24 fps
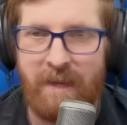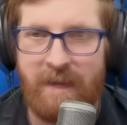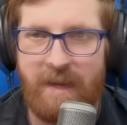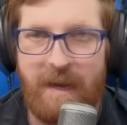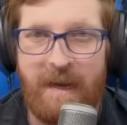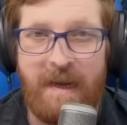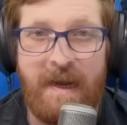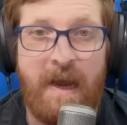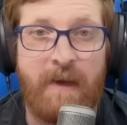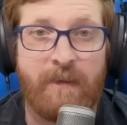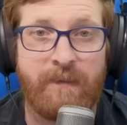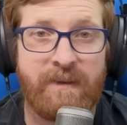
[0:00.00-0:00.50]

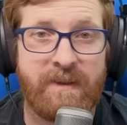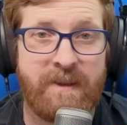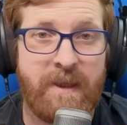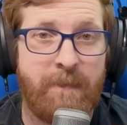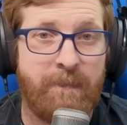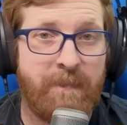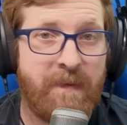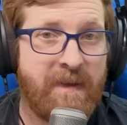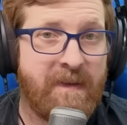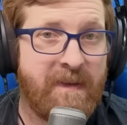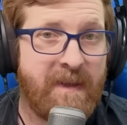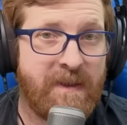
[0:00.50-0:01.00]
And now,
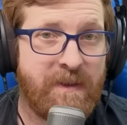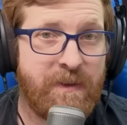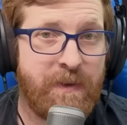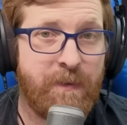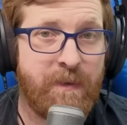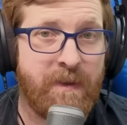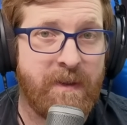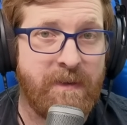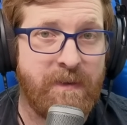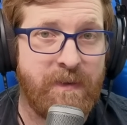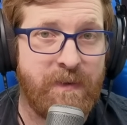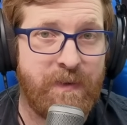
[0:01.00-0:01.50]
something that
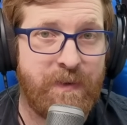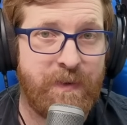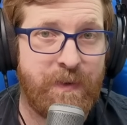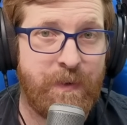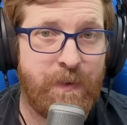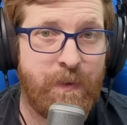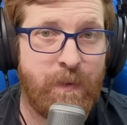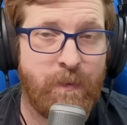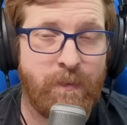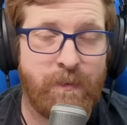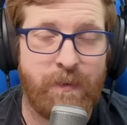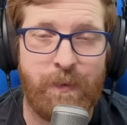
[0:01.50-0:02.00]
you can
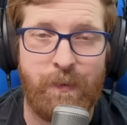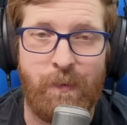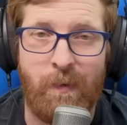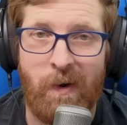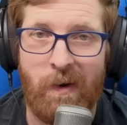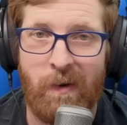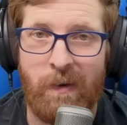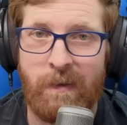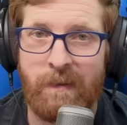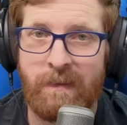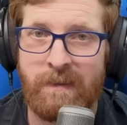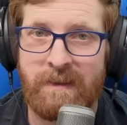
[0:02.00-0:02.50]
do to
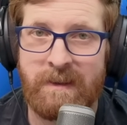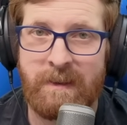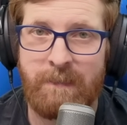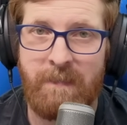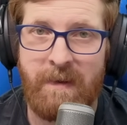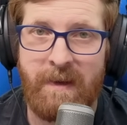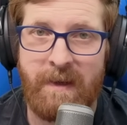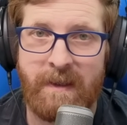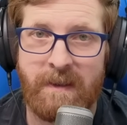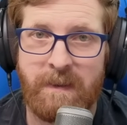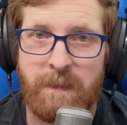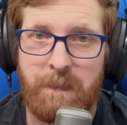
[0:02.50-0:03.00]
earn some
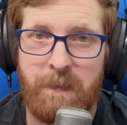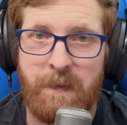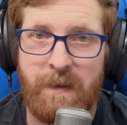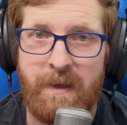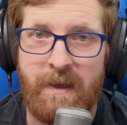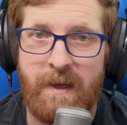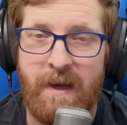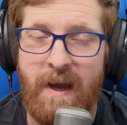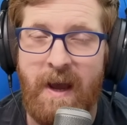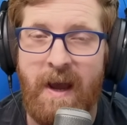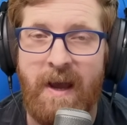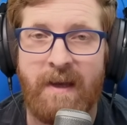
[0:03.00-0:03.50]

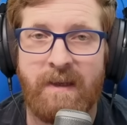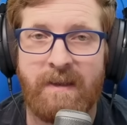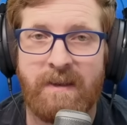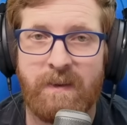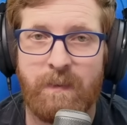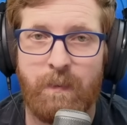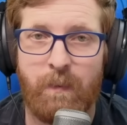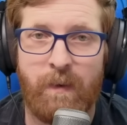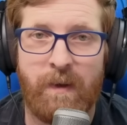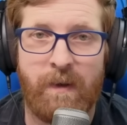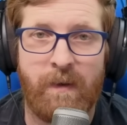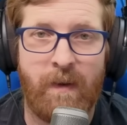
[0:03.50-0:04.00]
XP
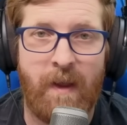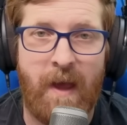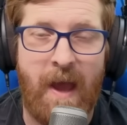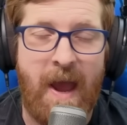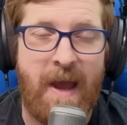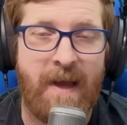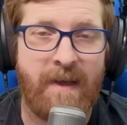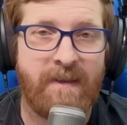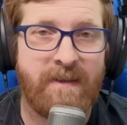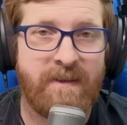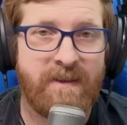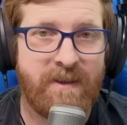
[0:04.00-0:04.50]
as well
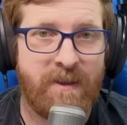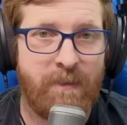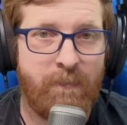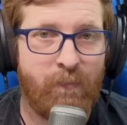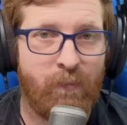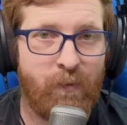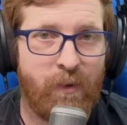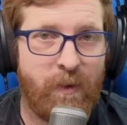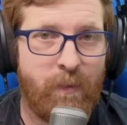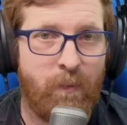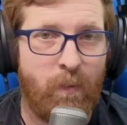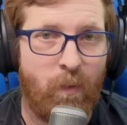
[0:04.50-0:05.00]
as
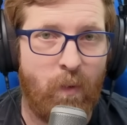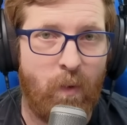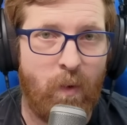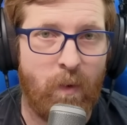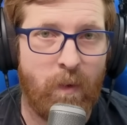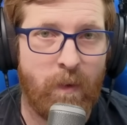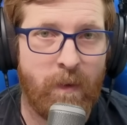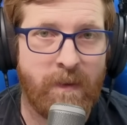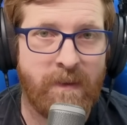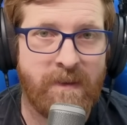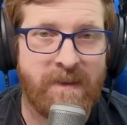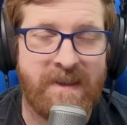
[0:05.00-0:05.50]
some
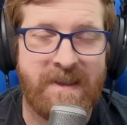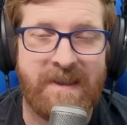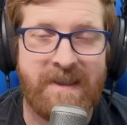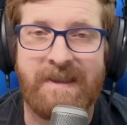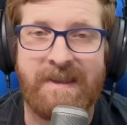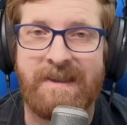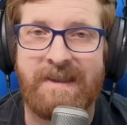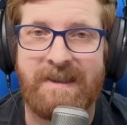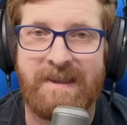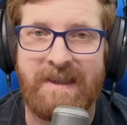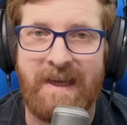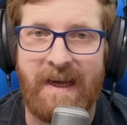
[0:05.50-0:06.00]
rewards
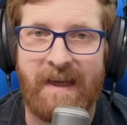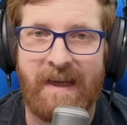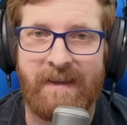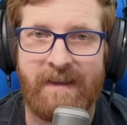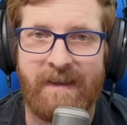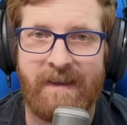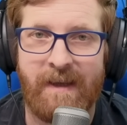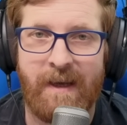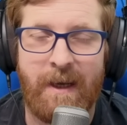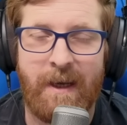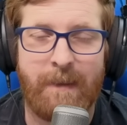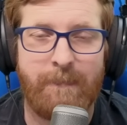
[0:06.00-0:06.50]
is
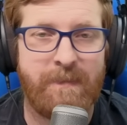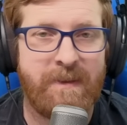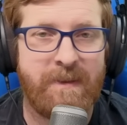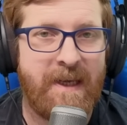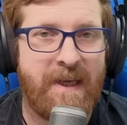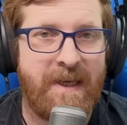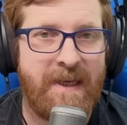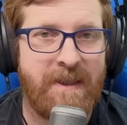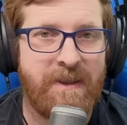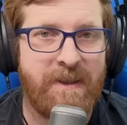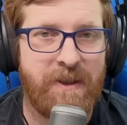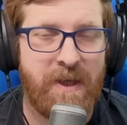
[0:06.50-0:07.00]
daily ops
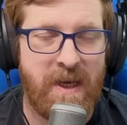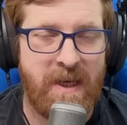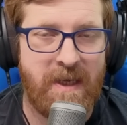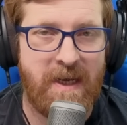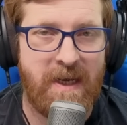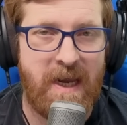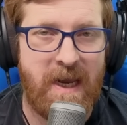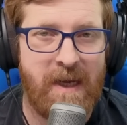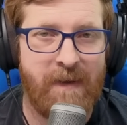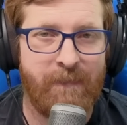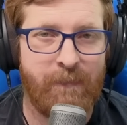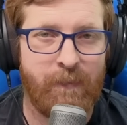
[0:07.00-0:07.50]
each and
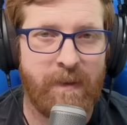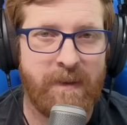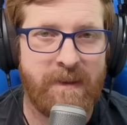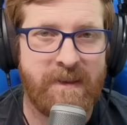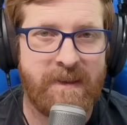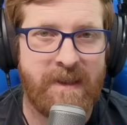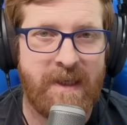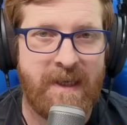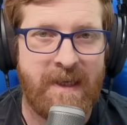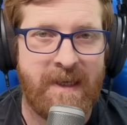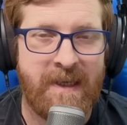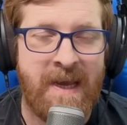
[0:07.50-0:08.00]
every
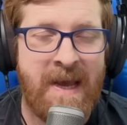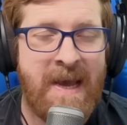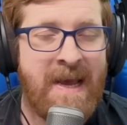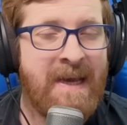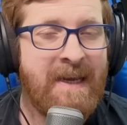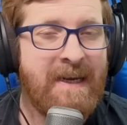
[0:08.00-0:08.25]
day.